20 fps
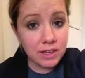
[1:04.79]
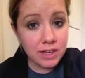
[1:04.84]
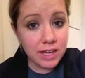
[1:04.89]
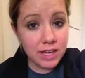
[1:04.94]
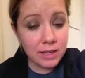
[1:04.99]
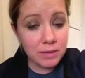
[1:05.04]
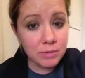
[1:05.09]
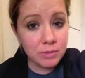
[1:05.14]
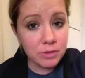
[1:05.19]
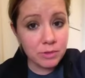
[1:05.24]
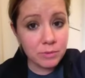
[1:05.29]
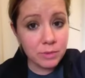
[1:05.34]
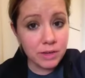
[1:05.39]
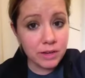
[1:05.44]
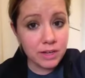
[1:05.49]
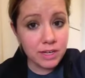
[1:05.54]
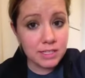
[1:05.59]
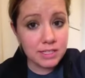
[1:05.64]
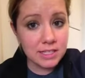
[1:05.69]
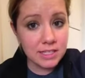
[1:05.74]
I had
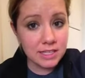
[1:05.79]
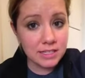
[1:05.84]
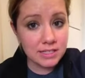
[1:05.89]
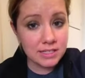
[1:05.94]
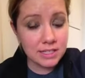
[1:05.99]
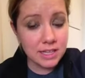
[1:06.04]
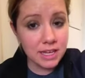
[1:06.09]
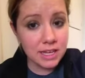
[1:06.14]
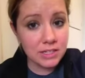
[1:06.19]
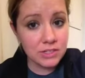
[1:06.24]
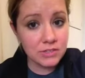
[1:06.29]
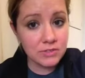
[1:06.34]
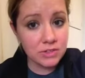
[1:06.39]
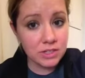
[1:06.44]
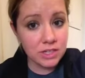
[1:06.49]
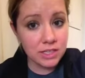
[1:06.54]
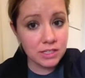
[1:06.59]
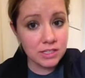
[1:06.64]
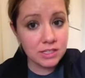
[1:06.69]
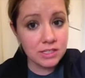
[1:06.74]
blueberries and
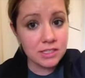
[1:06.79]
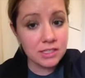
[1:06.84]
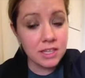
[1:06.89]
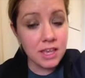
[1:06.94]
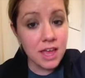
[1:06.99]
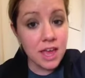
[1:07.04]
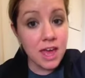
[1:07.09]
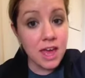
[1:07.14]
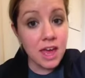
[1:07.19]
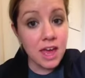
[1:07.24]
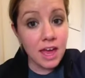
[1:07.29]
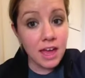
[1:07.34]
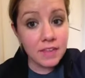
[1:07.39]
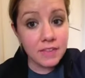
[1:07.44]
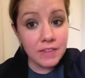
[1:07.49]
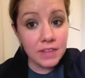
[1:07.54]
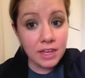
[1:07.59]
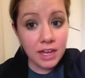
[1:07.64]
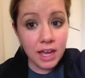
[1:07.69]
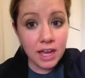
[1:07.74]
tangerines.
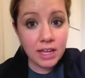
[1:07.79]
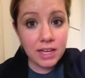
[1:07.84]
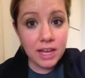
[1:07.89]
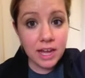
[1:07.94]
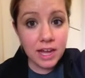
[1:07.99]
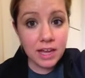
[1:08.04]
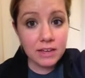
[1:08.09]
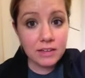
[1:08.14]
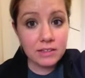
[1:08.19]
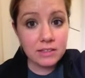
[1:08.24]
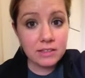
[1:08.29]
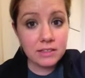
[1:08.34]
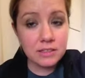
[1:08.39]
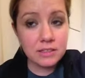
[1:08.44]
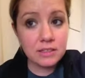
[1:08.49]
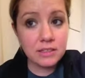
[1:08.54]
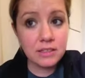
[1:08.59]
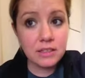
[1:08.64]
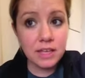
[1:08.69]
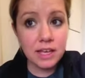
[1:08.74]
And then I got,
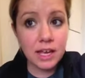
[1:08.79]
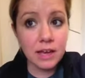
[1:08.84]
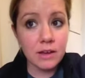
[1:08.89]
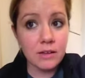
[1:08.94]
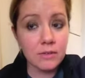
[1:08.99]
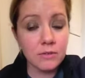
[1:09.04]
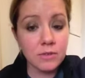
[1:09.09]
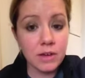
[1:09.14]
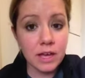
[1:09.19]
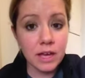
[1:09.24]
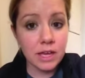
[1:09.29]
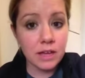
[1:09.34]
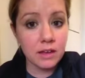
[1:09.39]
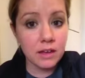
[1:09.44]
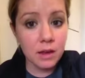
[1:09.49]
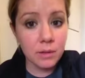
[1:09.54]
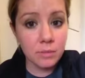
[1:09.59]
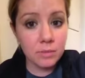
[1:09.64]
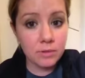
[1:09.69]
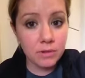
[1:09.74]
like, I had a
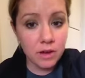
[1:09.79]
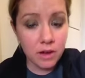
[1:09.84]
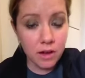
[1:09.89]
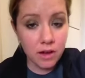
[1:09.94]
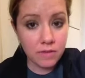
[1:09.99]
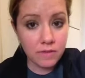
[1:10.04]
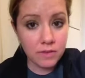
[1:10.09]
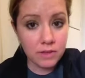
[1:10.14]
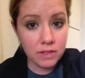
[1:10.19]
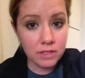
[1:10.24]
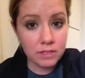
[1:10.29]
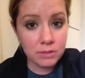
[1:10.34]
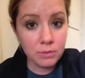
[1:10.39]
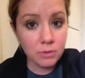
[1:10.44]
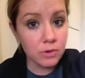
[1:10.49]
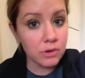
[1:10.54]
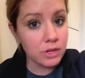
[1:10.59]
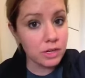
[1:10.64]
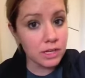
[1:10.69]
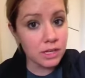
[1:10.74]
cup of coffee this
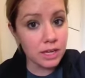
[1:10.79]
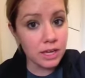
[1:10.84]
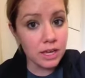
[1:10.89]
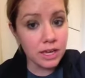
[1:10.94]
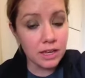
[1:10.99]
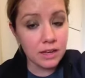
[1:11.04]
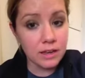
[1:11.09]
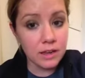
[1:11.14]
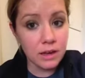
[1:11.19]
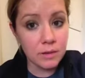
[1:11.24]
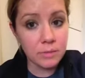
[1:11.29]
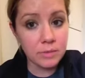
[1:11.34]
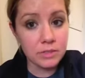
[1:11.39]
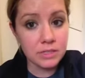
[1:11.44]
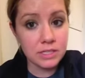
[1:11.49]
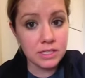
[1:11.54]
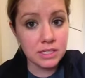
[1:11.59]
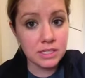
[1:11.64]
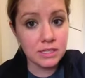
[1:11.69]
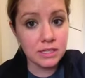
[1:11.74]
morning. I had a cup of
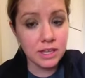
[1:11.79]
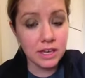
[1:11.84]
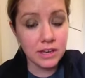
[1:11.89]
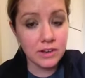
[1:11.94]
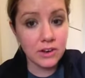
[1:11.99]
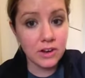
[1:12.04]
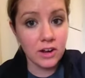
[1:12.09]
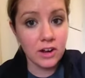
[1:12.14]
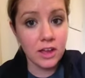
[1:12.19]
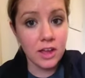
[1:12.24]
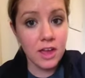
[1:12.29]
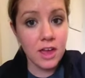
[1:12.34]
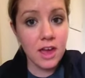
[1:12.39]
tea later.